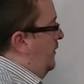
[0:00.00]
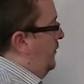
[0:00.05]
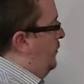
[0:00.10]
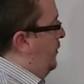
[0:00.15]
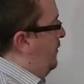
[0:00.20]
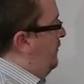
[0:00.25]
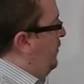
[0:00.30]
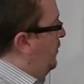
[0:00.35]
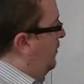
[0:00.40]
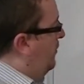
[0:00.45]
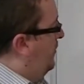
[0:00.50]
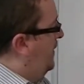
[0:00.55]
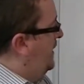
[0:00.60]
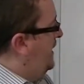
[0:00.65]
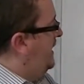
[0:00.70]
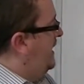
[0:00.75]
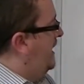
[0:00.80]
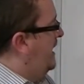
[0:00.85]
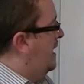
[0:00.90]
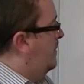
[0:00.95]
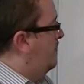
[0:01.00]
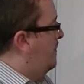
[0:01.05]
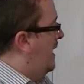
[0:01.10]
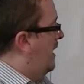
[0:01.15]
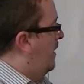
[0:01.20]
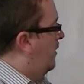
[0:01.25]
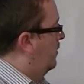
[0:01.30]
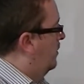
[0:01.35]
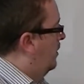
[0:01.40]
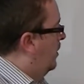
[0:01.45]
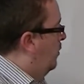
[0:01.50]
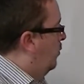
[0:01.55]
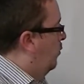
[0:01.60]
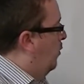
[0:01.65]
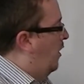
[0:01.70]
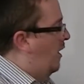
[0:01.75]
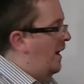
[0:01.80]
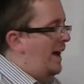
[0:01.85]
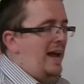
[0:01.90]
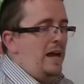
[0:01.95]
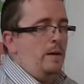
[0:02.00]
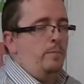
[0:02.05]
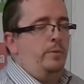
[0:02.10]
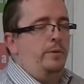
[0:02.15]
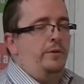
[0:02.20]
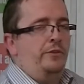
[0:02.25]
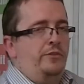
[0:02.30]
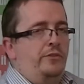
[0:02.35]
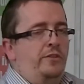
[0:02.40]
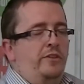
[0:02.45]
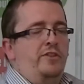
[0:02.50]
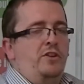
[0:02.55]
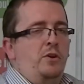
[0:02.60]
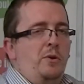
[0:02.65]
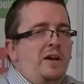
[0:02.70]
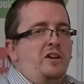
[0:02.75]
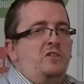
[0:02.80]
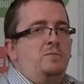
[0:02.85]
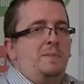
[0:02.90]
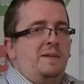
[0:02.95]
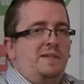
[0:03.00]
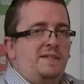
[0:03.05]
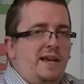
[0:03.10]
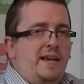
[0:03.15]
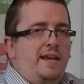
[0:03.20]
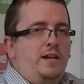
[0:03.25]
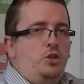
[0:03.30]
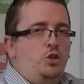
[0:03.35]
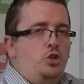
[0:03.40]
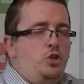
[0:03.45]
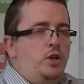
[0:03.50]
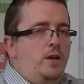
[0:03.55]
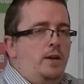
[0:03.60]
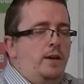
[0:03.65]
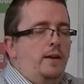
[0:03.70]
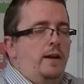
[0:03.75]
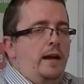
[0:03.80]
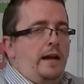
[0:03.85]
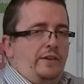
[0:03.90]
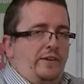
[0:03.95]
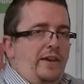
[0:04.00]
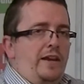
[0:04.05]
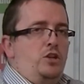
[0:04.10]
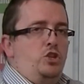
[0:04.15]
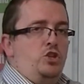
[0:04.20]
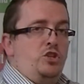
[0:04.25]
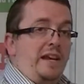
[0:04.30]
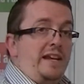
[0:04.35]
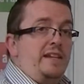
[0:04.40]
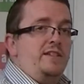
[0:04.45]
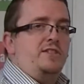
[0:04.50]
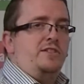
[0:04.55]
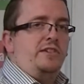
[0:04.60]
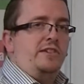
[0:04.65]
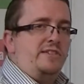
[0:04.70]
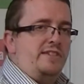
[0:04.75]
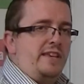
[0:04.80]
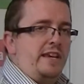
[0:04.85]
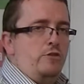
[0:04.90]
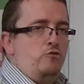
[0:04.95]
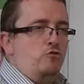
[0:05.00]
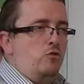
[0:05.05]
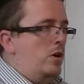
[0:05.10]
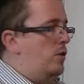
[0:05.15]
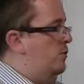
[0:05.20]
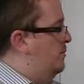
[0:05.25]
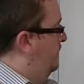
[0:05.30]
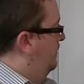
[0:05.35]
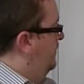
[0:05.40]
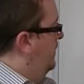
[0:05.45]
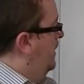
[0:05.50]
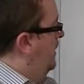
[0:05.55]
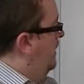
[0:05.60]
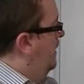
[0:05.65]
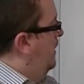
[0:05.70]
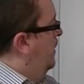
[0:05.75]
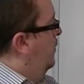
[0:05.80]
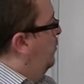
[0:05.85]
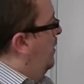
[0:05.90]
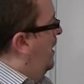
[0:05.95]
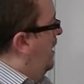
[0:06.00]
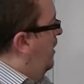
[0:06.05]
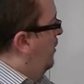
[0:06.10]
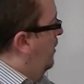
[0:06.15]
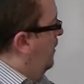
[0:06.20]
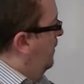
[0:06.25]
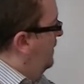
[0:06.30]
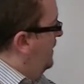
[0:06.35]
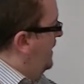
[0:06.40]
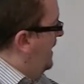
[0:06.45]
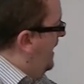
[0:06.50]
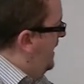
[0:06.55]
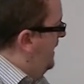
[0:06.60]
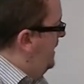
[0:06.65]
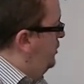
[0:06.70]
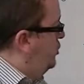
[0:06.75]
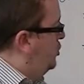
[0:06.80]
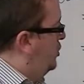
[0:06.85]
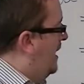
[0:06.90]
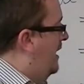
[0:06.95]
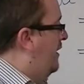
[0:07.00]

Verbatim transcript: So if you're thinking about what happens to 2x plus h as h tends to 0, well, the h